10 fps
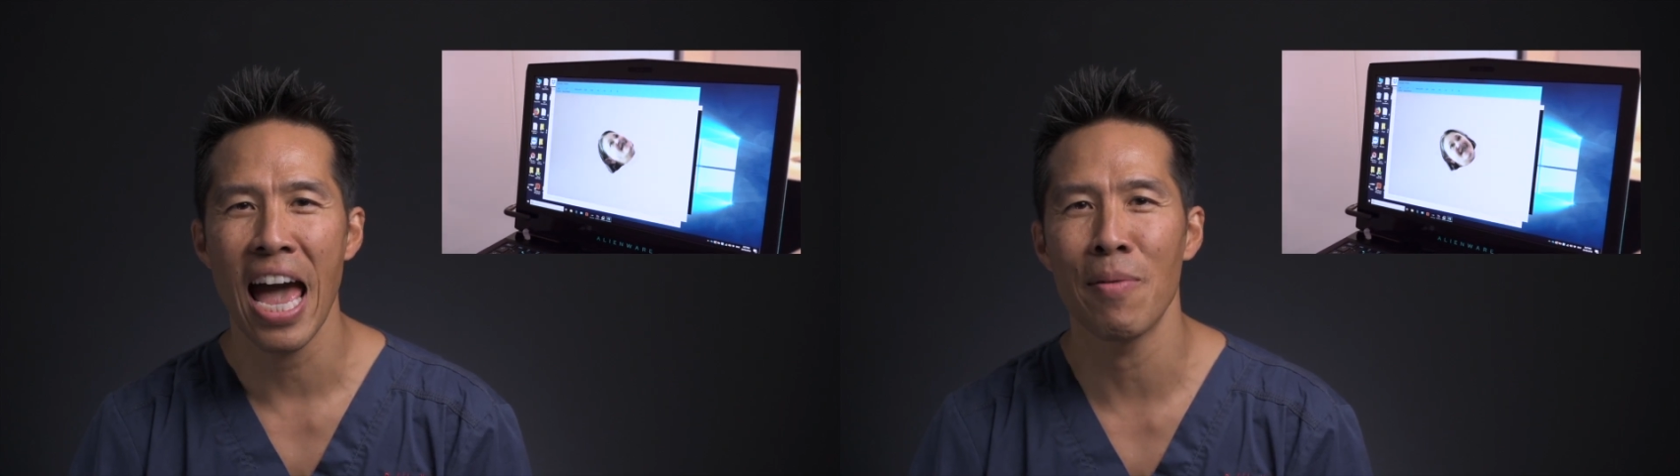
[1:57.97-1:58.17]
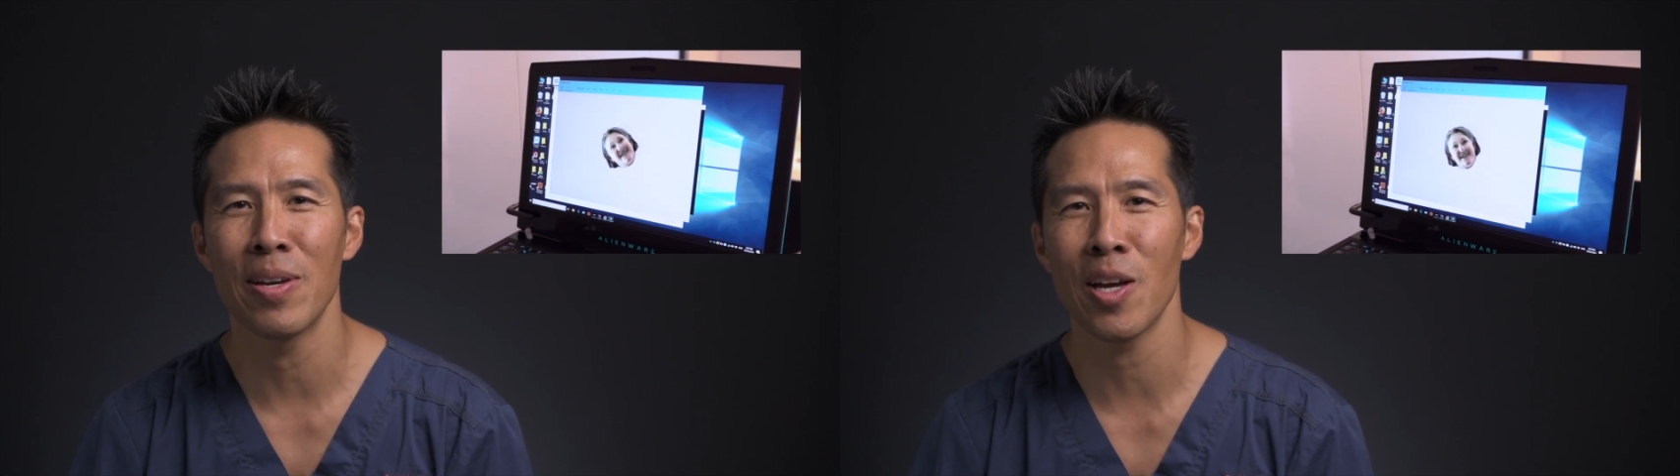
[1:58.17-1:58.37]

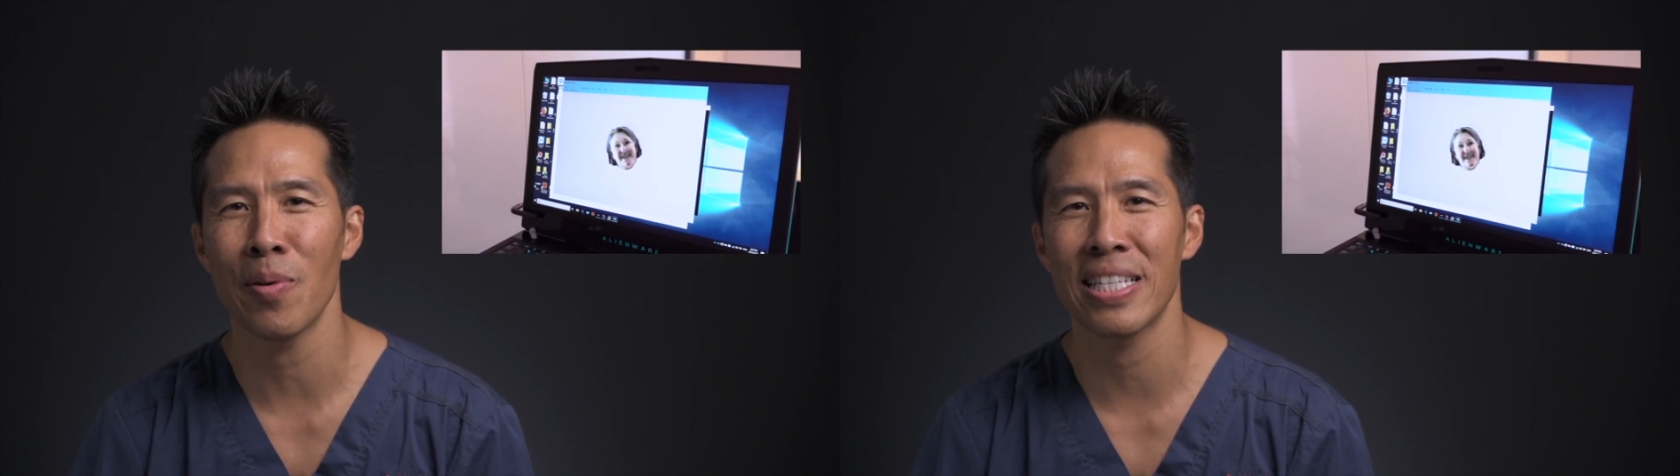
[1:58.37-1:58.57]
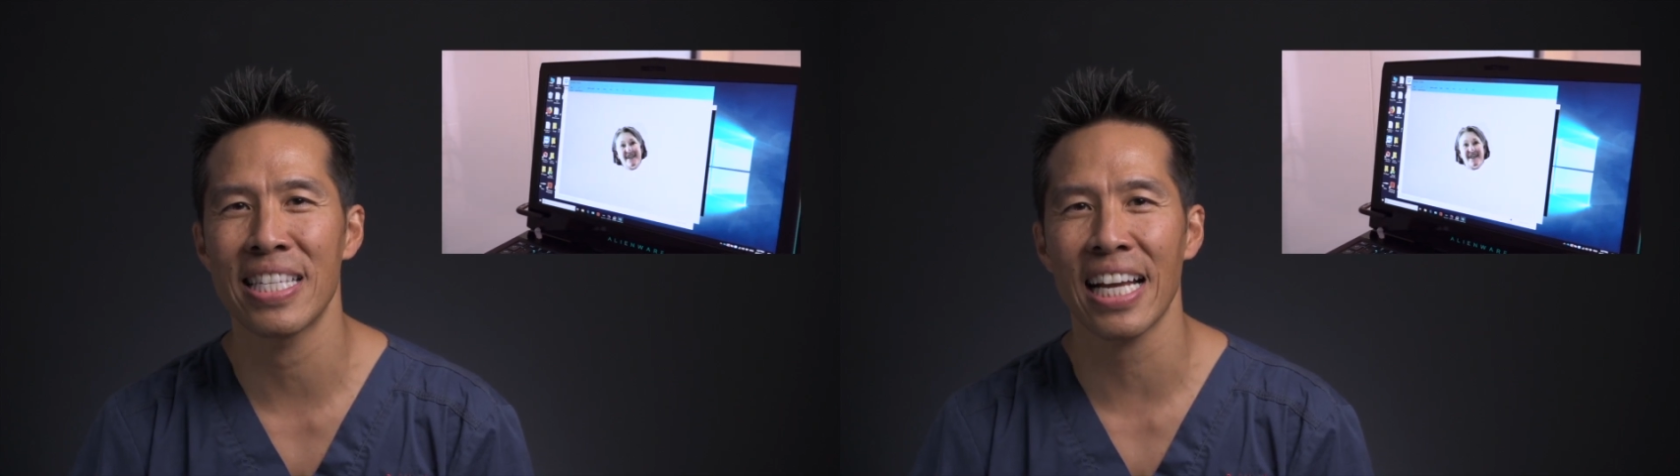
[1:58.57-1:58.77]
and we
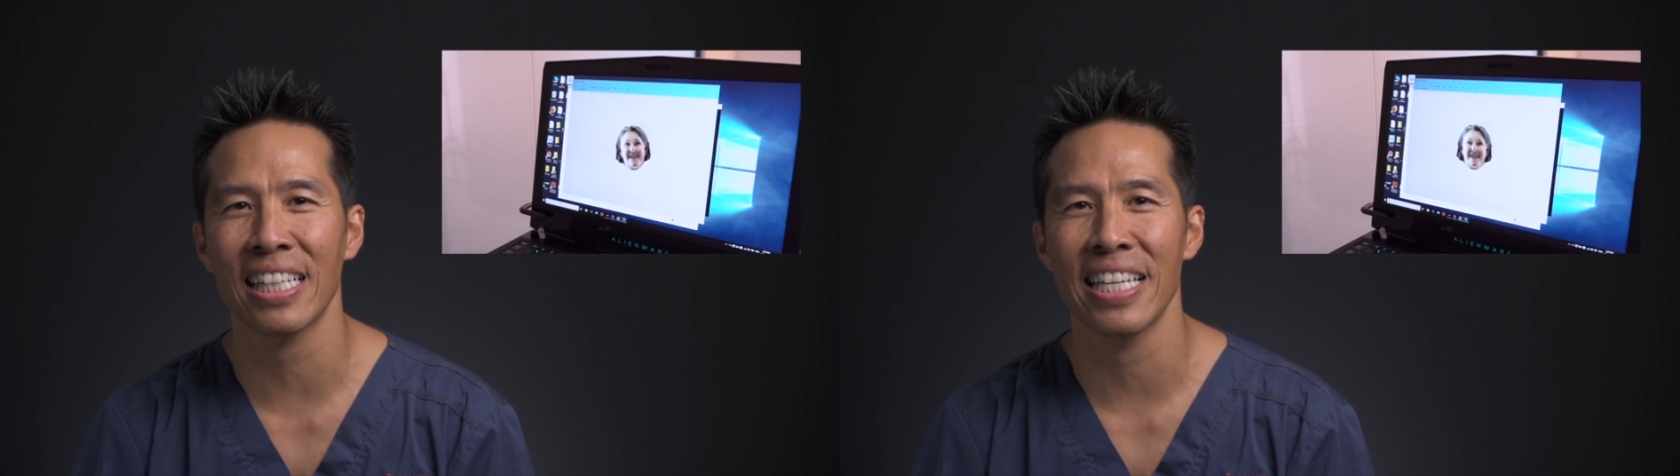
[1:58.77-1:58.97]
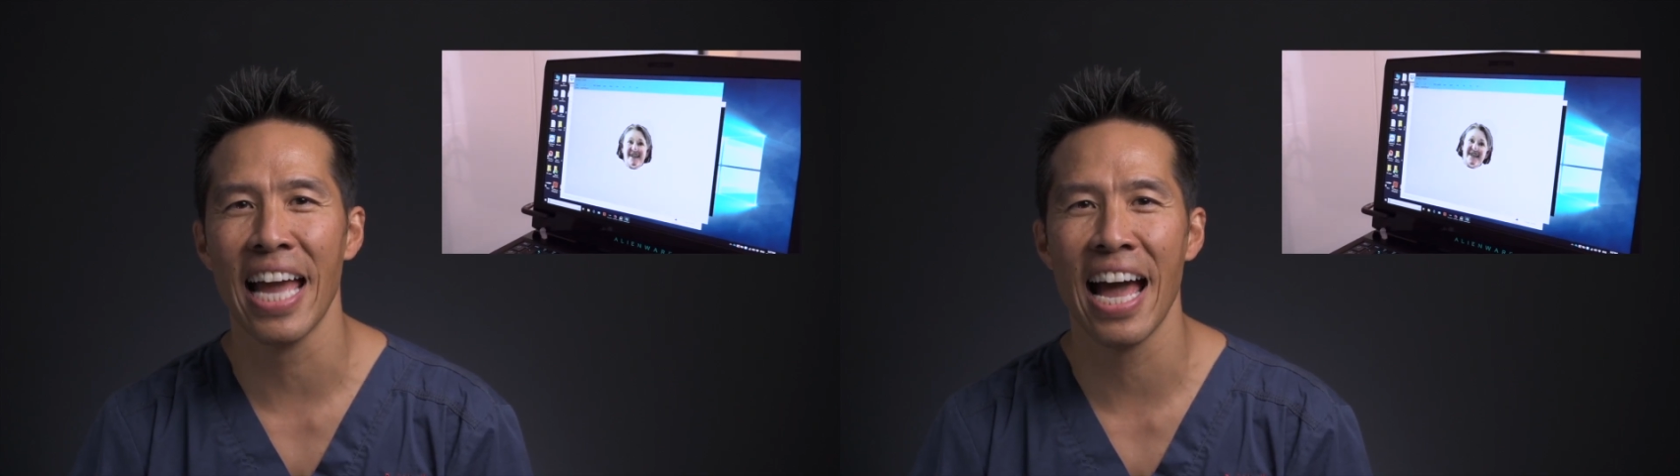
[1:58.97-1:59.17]
know
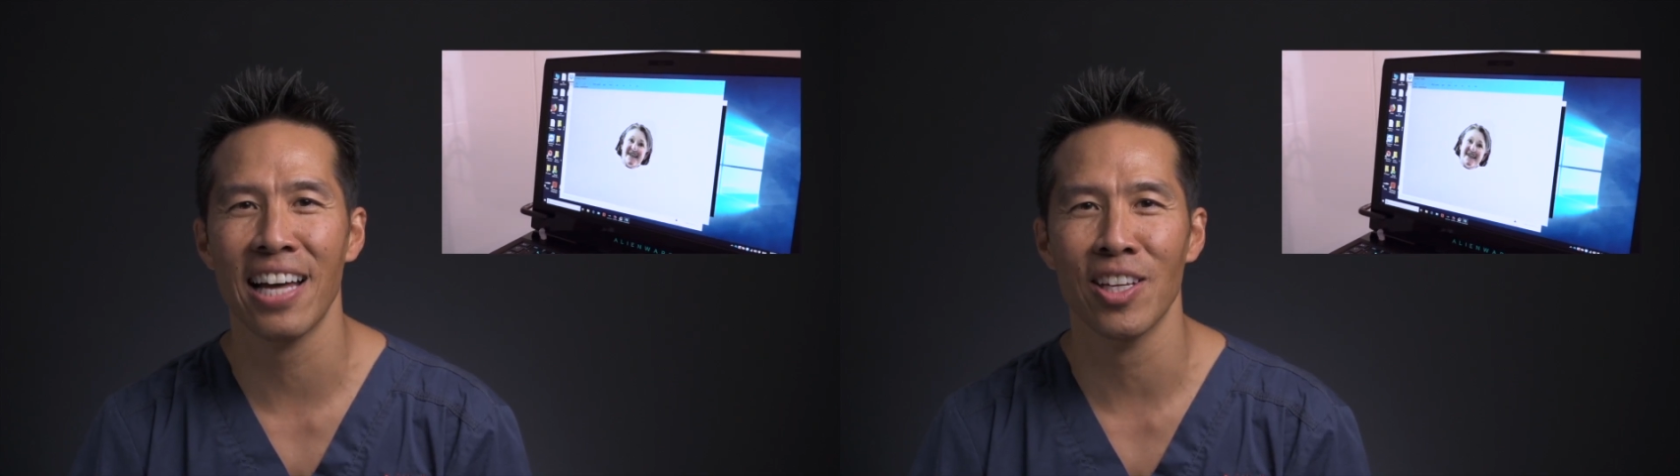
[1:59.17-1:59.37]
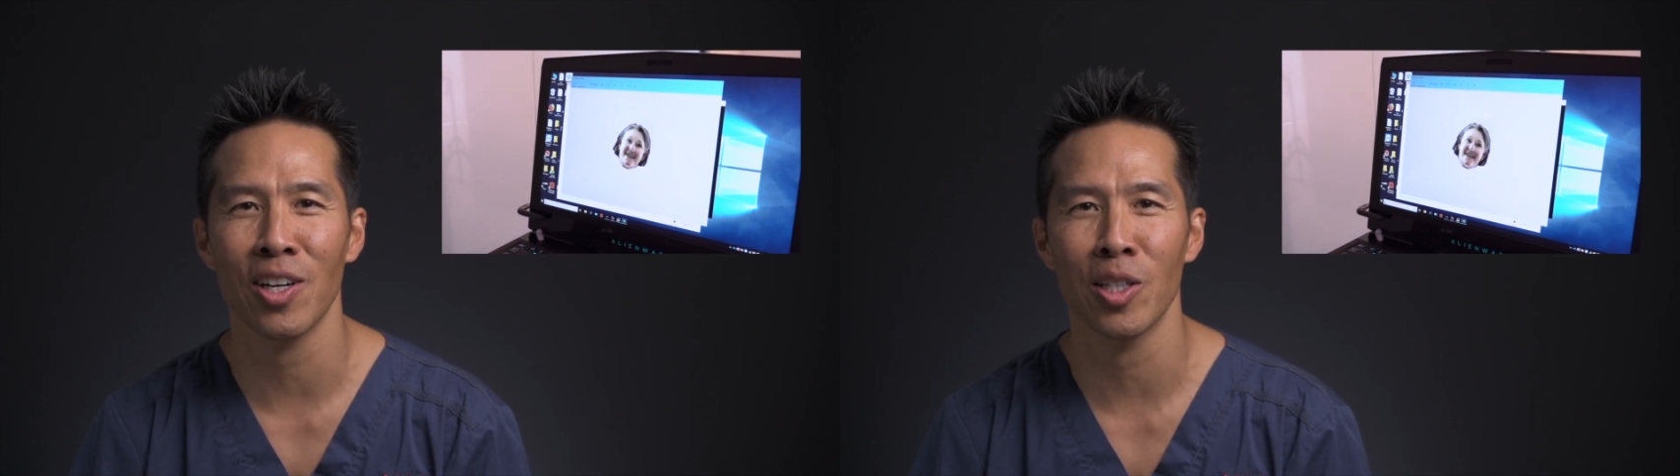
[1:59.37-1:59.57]
exactly
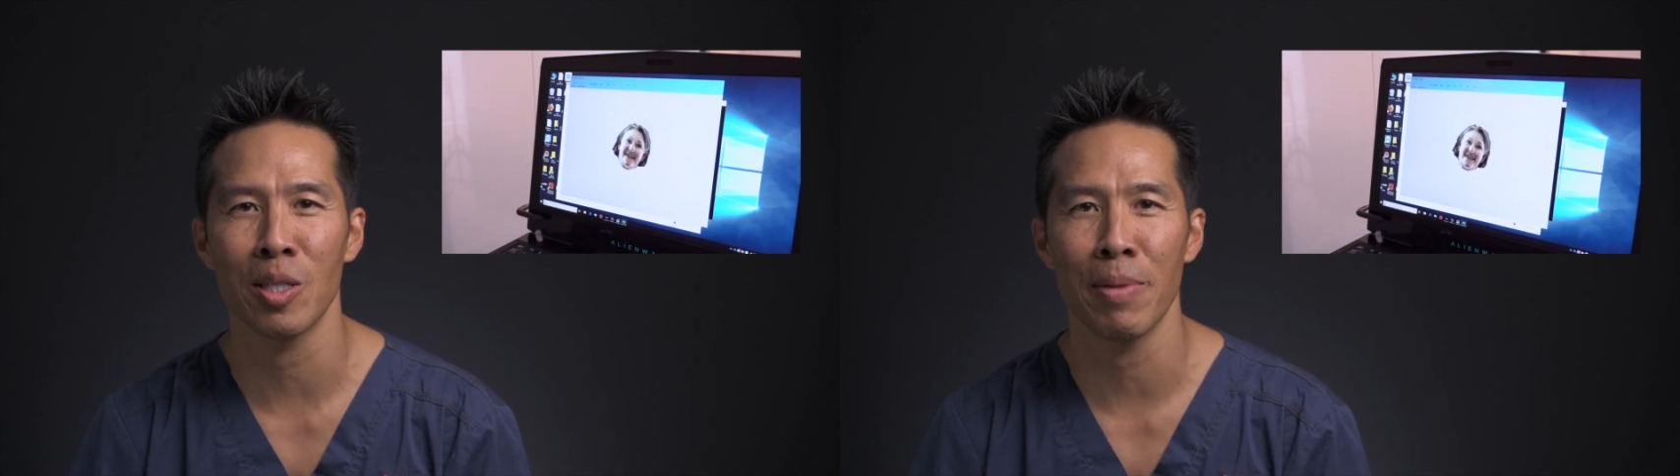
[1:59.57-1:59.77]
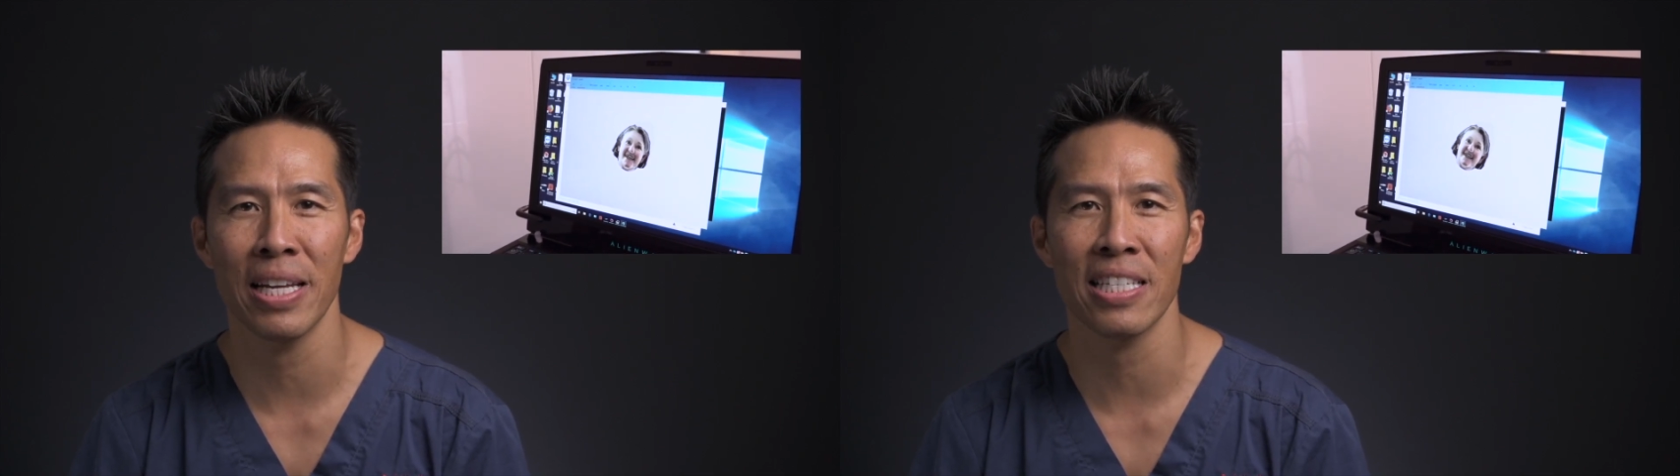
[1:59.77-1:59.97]
how the
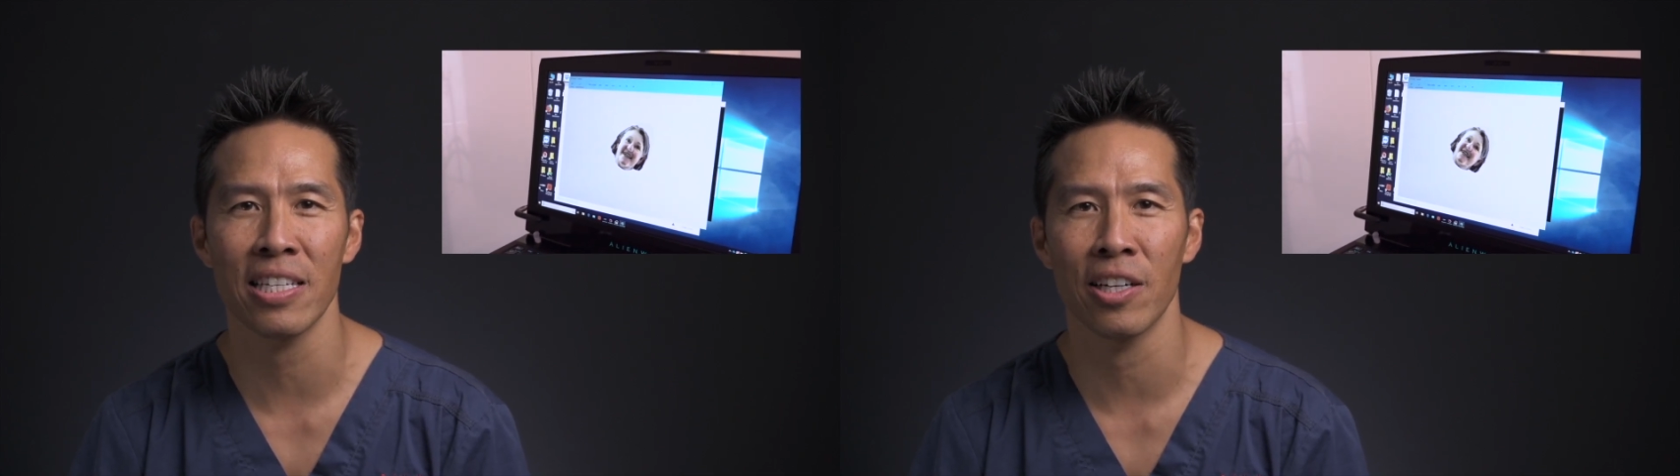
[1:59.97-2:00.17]
cosmetics